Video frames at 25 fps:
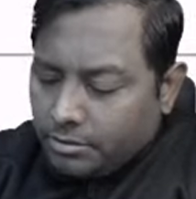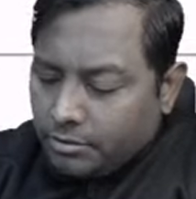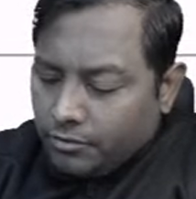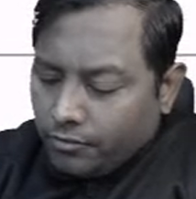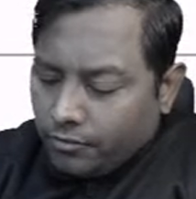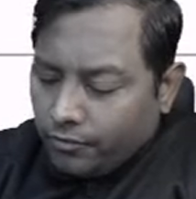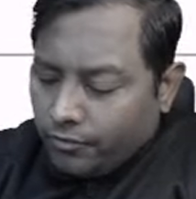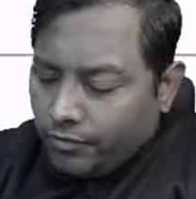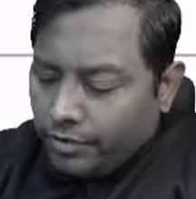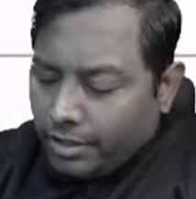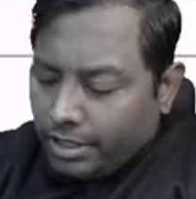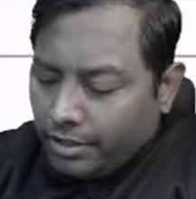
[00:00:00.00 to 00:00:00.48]

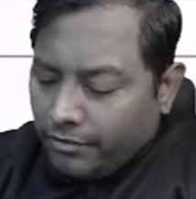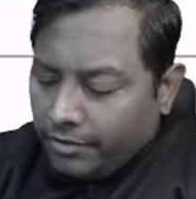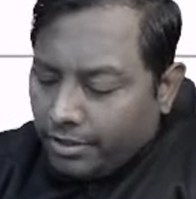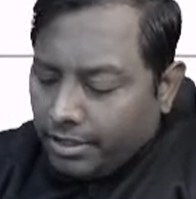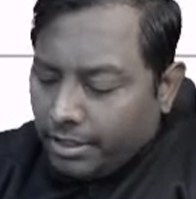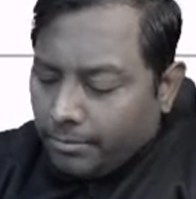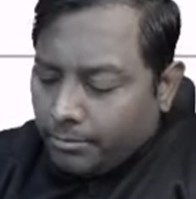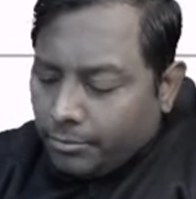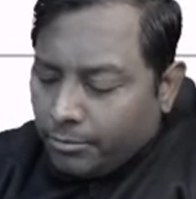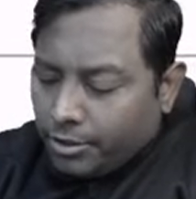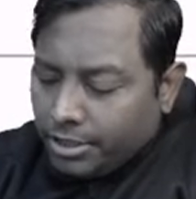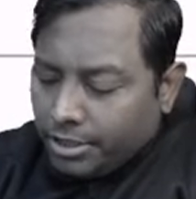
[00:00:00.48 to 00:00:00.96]
very, very
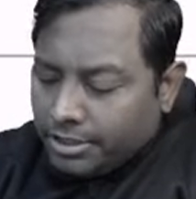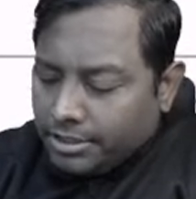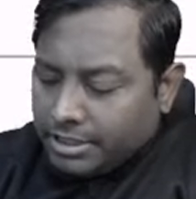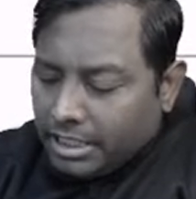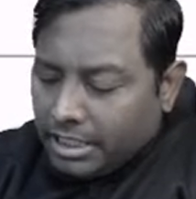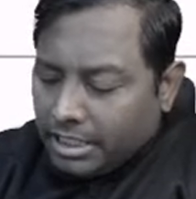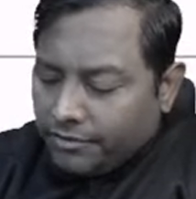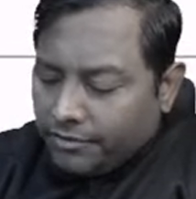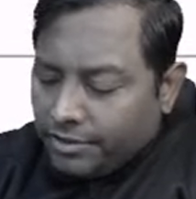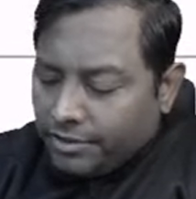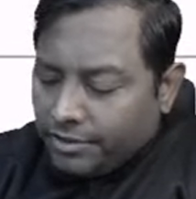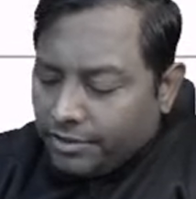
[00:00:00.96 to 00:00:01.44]
important
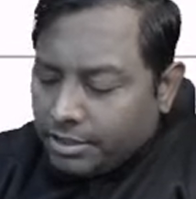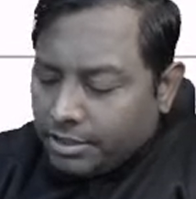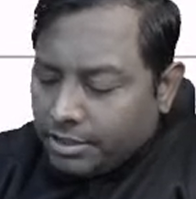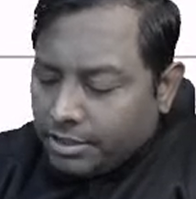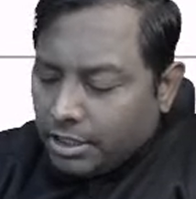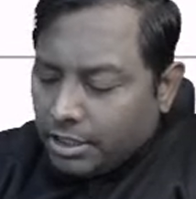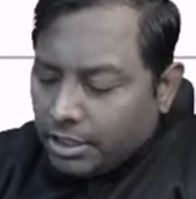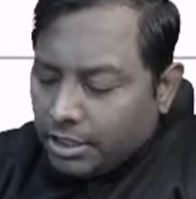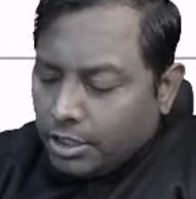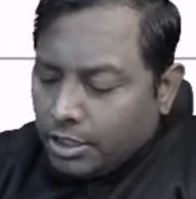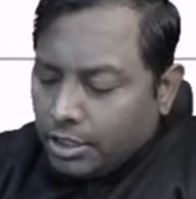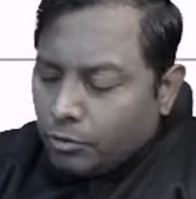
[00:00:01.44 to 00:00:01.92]
side effects.
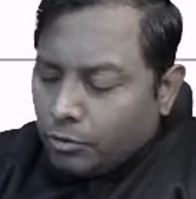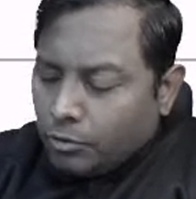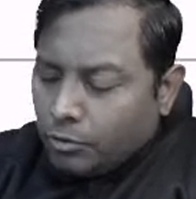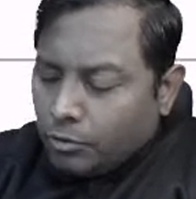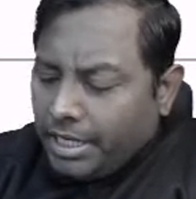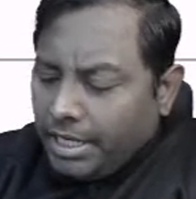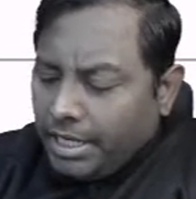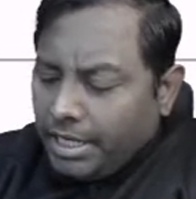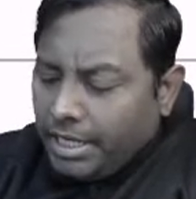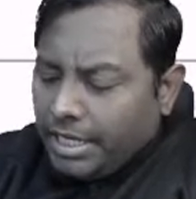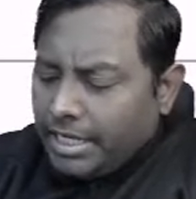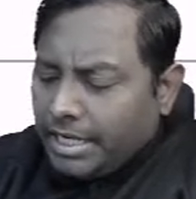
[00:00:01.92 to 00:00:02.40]
So
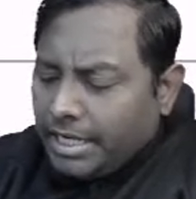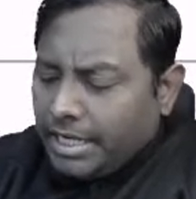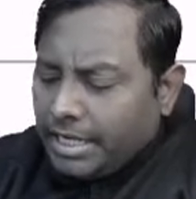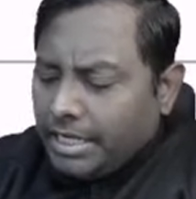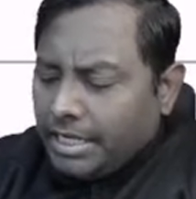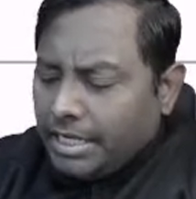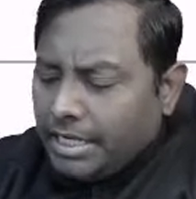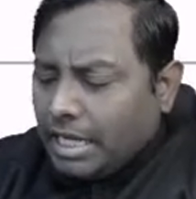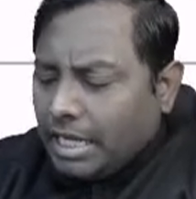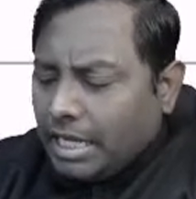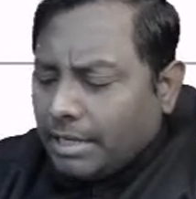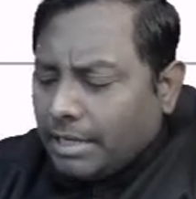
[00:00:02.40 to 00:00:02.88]
be it any
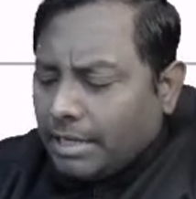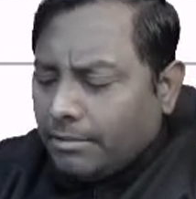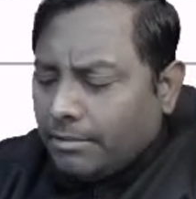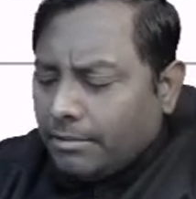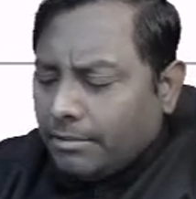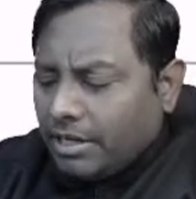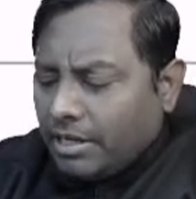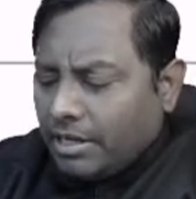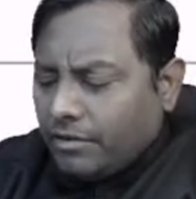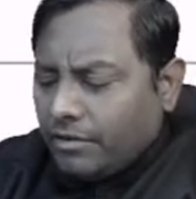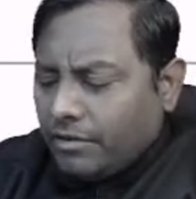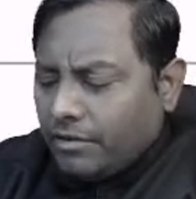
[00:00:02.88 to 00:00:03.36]
type of
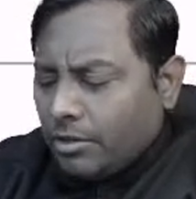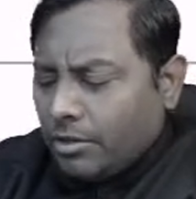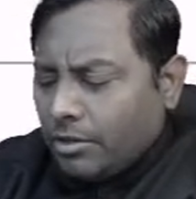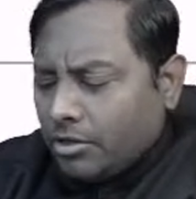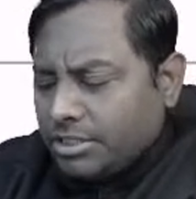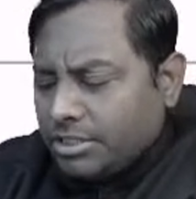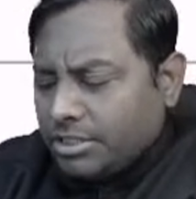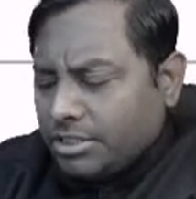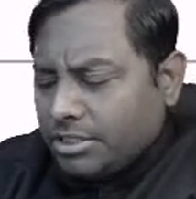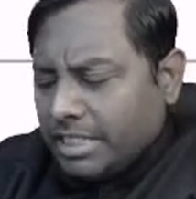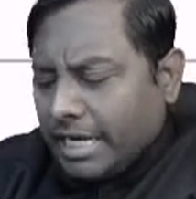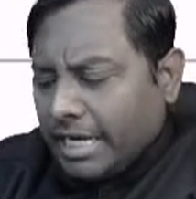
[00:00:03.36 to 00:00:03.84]
alpha blocker,
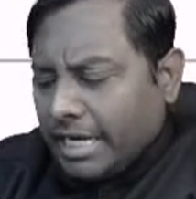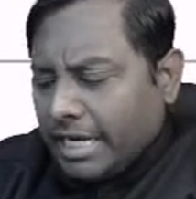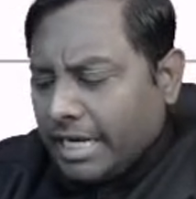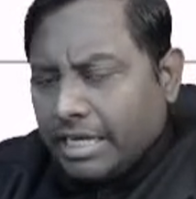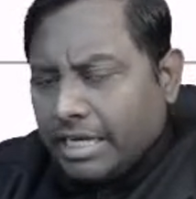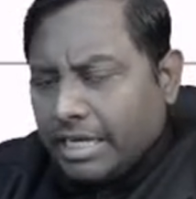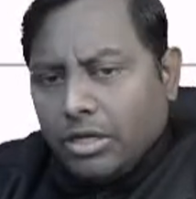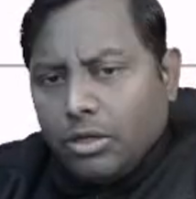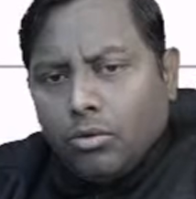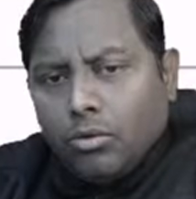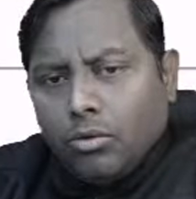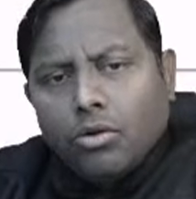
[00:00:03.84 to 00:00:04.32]

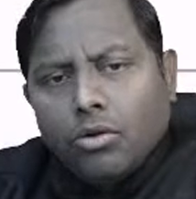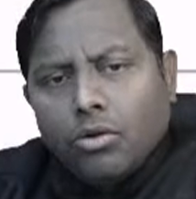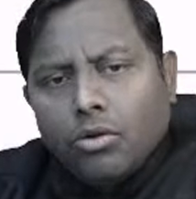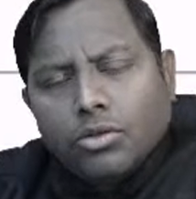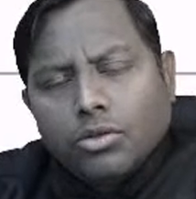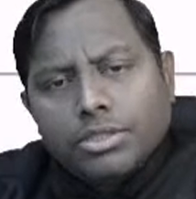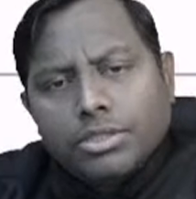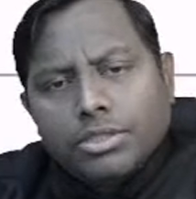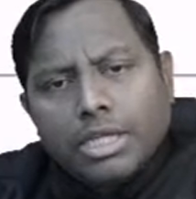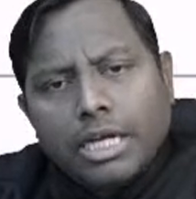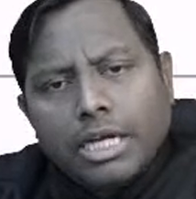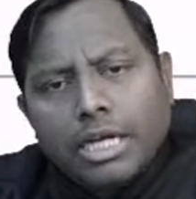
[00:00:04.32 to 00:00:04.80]
selective,
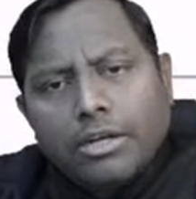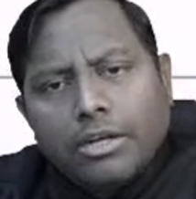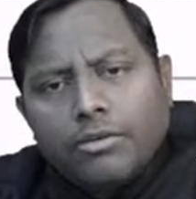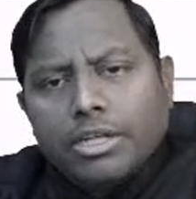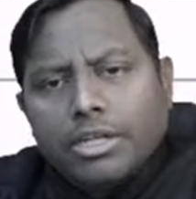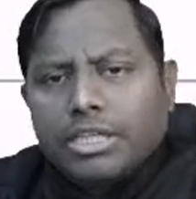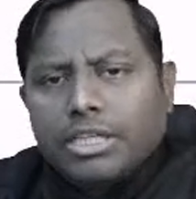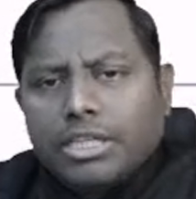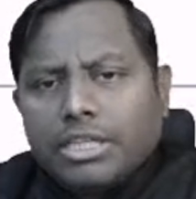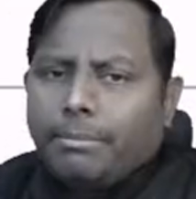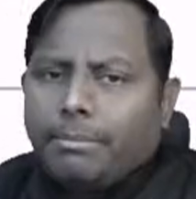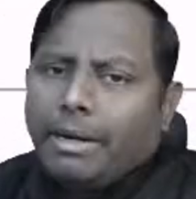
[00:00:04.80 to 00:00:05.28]
non-selective,
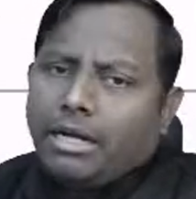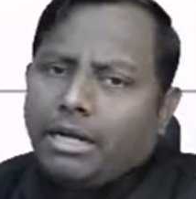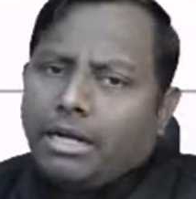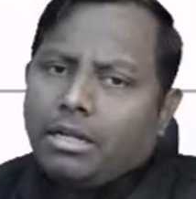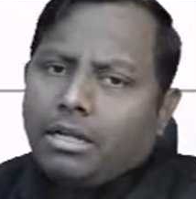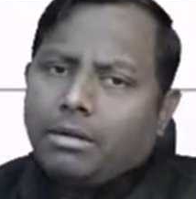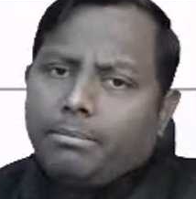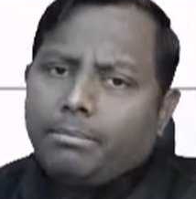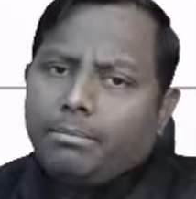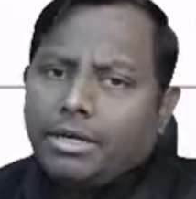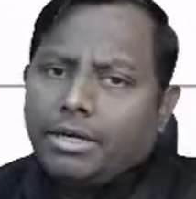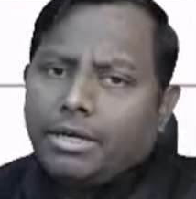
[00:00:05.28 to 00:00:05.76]
doesn't
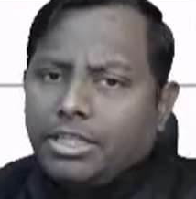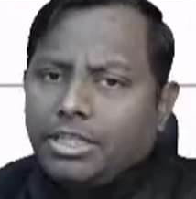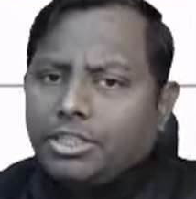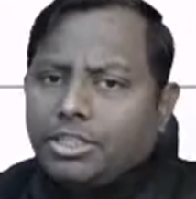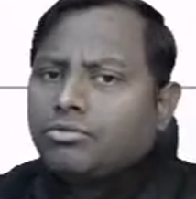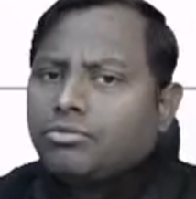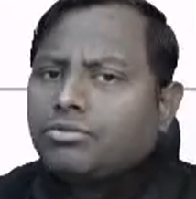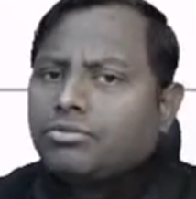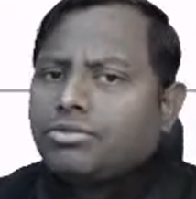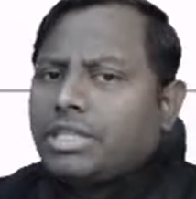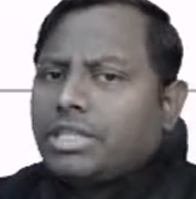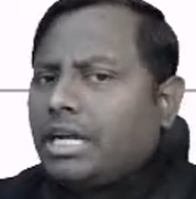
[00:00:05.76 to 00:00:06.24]
matter, but these
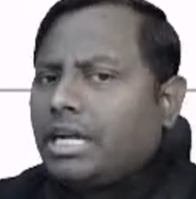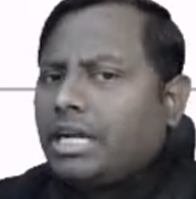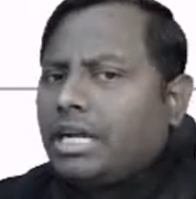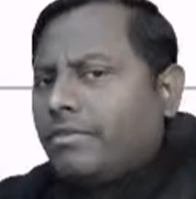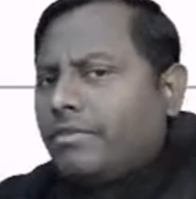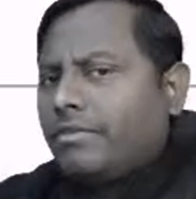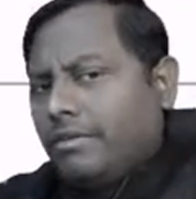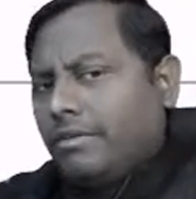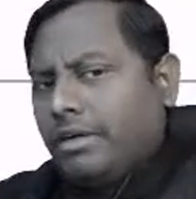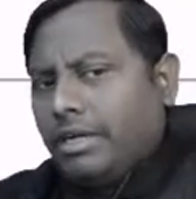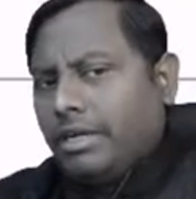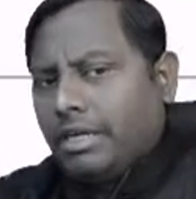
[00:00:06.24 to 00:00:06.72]
two side
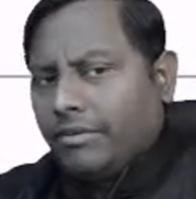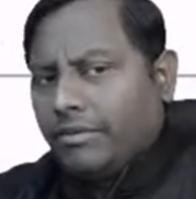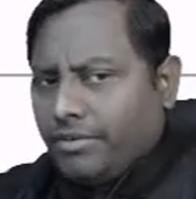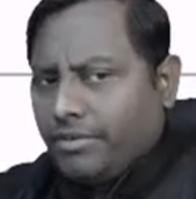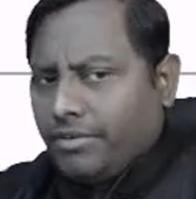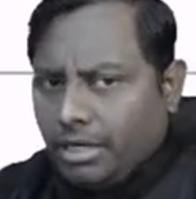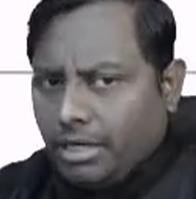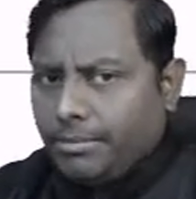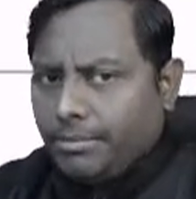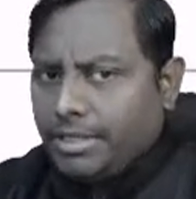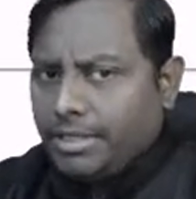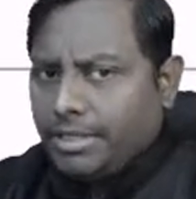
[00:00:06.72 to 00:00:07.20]
effects will
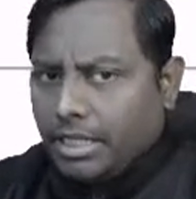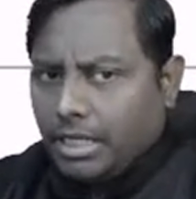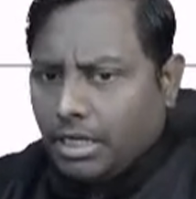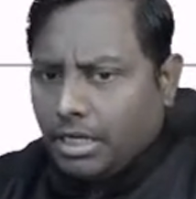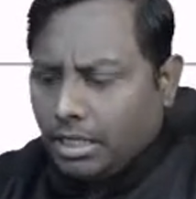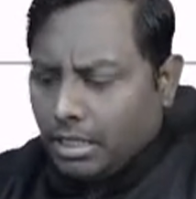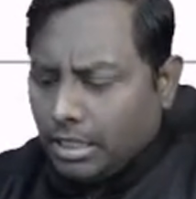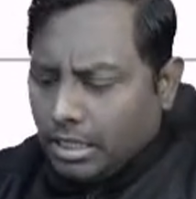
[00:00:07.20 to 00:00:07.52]
definitely be there.